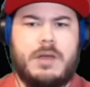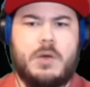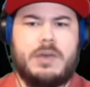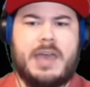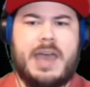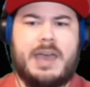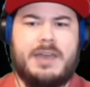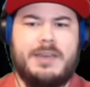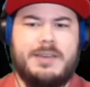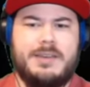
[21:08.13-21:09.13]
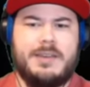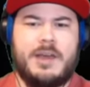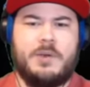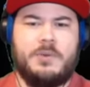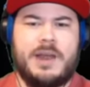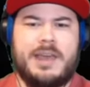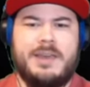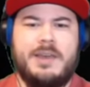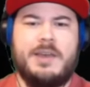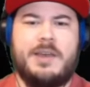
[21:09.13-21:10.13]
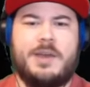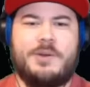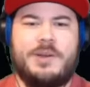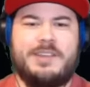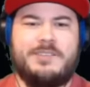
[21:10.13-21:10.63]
Okay. All right. All right.